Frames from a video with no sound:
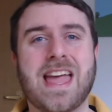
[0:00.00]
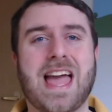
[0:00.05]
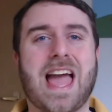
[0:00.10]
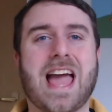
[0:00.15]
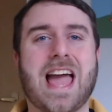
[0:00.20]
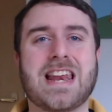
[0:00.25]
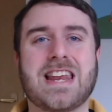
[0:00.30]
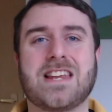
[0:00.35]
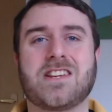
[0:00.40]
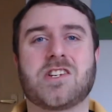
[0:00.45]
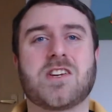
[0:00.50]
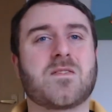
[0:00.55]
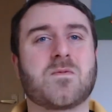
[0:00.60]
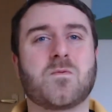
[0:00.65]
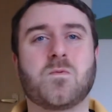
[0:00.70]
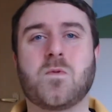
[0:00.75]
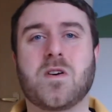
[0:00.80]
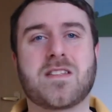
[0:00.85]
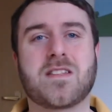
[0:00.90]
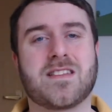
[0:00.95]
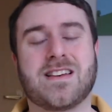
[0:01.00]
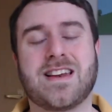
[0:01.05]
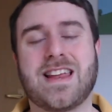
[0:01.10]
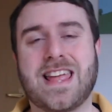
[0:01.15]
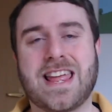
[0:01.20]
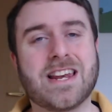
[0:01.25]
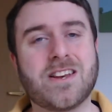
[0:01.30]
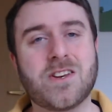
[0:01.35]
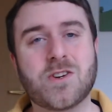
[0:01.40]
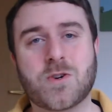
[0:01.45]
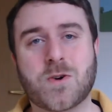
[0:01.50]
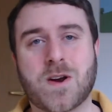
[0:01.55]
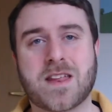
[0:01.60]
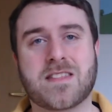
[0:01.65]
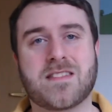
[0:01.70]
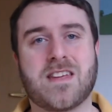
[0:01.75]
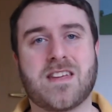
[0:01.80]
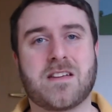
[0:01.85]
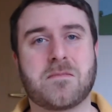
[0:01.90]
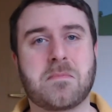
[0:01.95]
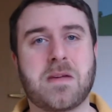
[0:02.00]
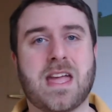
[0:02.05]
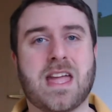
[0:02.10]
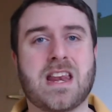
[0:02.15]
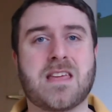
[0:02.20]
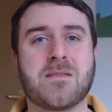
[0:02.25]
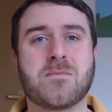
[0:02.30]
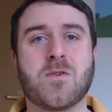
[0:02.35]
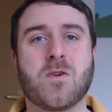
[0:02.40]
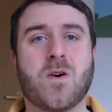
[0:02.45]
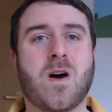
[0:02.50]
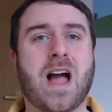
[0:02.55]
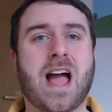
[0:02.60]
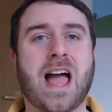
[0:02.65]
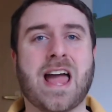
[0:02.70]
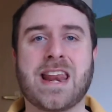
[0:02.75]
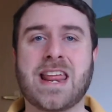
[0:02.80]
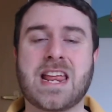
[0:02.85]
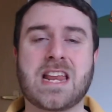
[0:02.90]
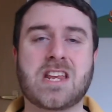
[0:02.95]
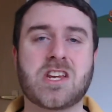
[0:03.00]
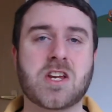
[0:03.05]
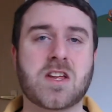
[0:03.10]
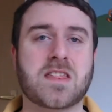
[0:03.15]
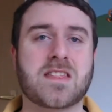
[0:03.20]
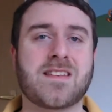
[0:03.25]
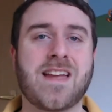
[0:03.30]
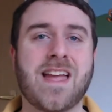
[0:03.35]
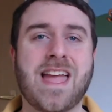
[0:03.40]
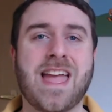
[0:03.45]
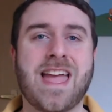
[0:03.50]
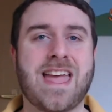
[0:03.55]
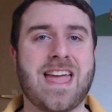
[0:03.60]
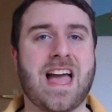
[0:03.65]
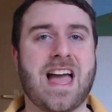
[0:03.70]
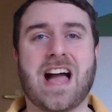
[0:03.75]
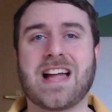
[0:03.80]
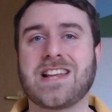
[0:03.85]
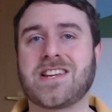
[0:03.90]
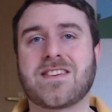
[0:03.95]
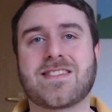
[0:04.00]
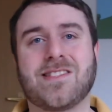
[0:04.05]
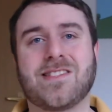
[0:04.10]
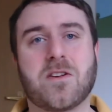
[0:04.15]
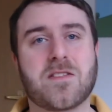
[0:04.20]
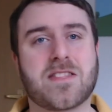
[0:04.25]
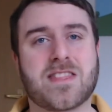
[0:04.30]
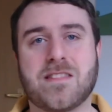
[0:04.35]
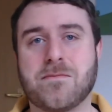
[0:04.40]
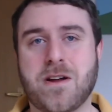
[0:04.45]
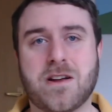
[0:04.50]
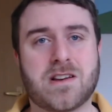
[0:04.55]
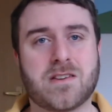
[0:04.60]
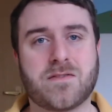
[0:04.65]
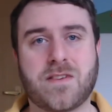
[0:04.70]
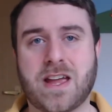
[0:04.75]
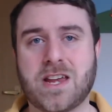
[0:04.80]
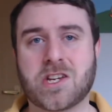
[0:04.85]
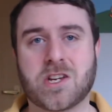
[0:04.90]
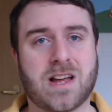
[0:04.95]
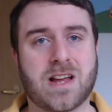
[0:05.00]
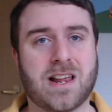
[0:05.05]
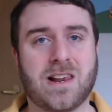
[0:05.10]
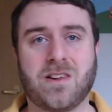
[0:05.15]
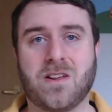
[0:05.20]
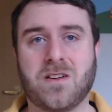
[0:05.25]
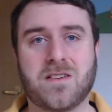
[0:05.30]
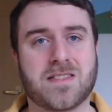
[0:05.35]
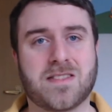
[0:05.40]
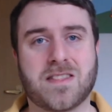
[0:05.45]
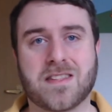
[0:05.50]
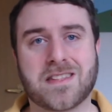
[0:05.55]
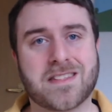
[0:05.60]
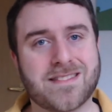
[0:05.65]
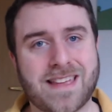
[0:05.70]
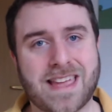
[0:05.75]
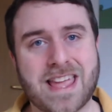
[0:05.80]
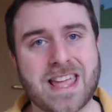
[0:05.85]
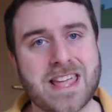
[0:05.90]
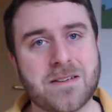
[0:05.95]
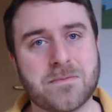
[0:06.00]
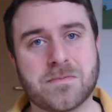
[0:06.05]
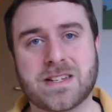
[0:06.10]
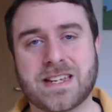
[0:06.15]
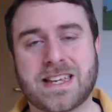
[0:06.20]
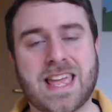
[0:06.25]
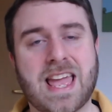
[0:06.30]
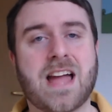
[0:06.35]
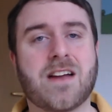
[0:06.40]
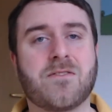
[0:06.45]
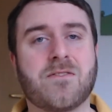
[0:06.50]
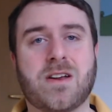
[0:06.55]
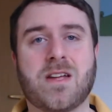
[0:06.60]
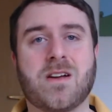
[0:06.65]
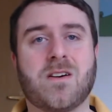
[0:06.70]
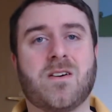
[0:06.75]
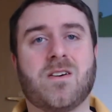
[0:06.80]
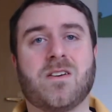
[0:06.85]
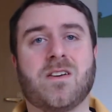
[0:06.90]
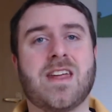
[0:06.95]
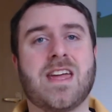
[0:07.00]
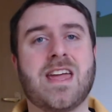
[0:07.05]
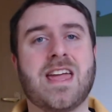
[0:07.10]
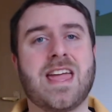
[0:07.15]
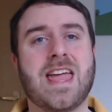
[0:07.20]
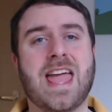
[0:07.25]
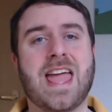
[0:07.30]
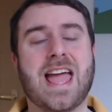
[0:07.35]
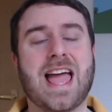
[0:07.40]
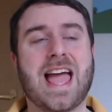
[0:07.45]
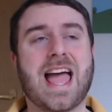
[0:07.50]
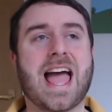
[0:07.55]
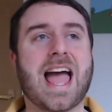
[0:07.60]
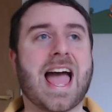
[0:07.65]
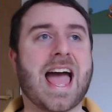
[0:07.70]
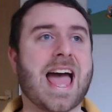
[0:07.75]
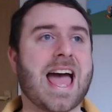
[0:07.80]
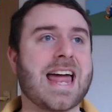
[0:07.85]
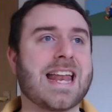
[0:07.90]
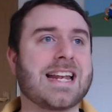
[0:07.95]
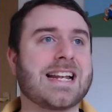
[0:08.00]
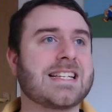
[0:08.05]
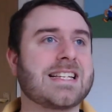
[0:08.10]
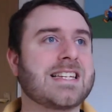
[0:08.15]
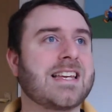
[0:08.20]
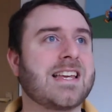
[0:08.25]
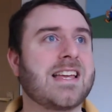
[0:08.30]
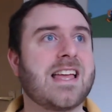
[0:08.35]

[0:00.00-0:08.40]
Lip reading: and it just wasn't interesting me anymore, and I just lost the motivation, I lost the steam to carry on, and